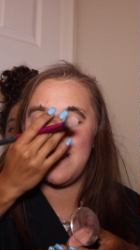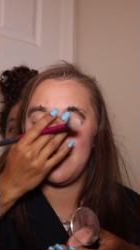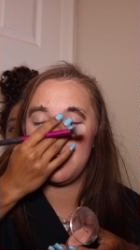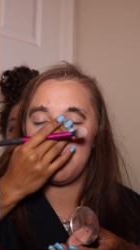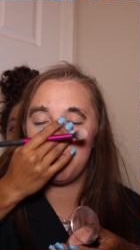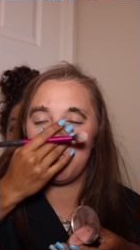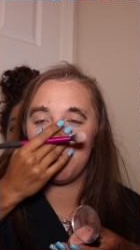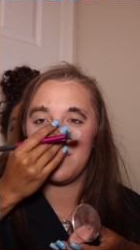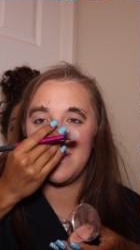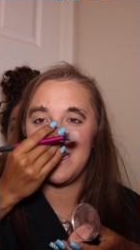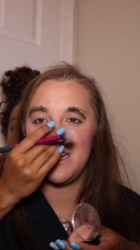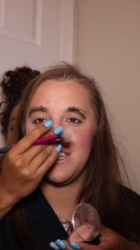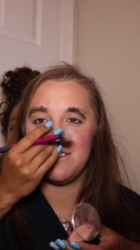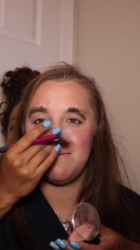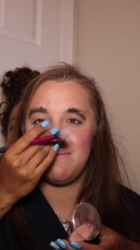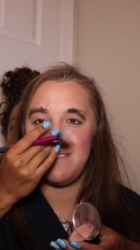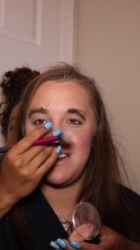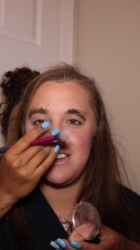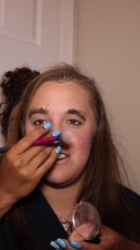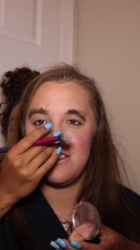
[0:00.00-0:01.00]
down the bridge
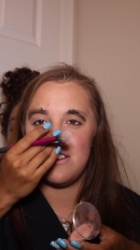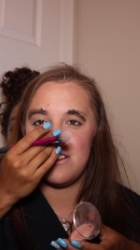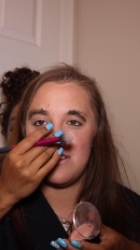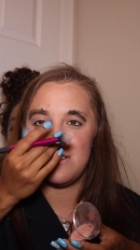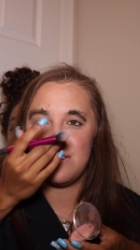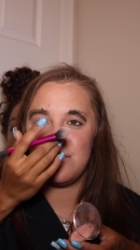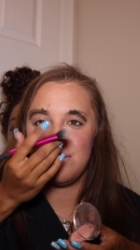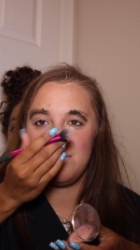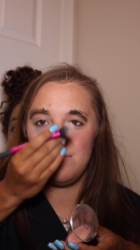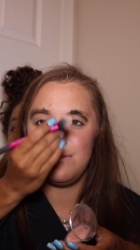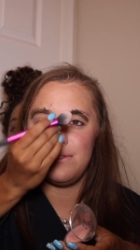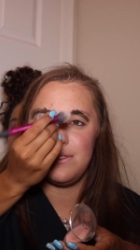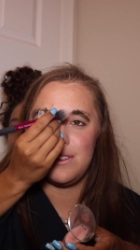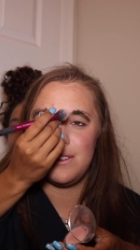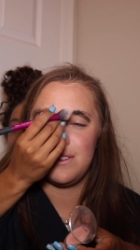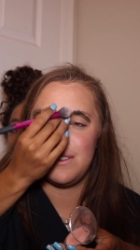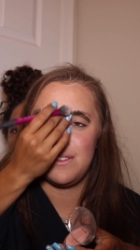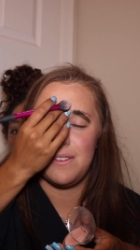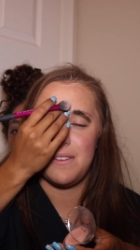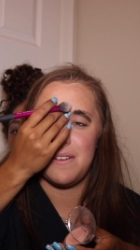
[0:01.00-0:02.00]
of my
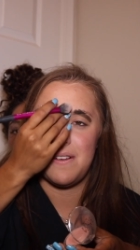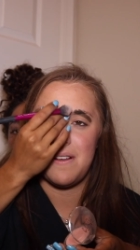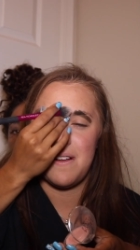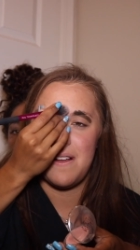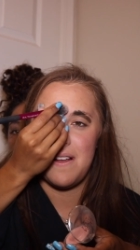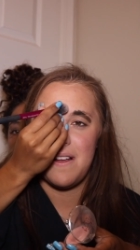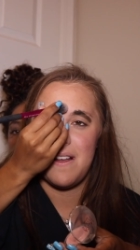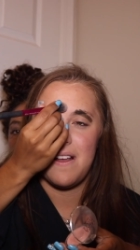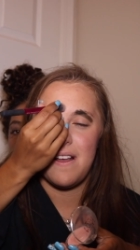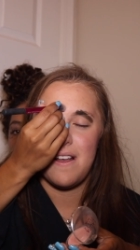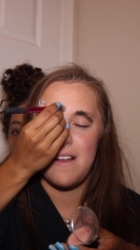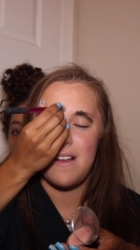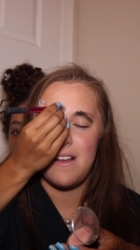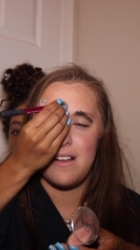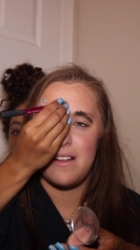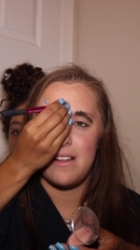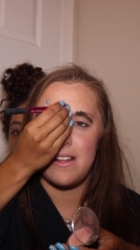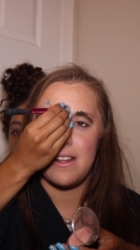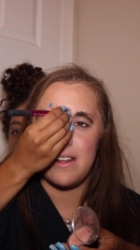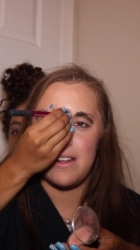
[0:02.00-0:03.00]
nose.
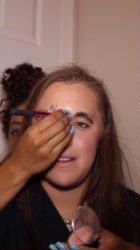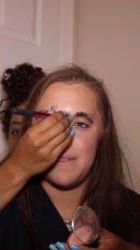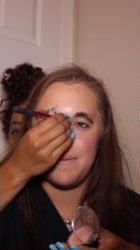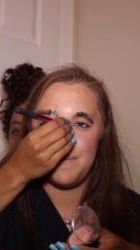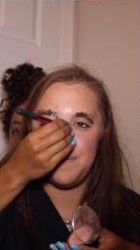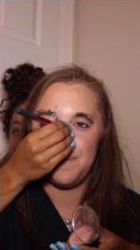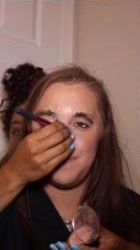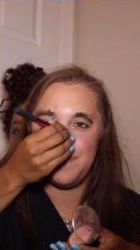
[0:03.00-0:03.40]
Yep.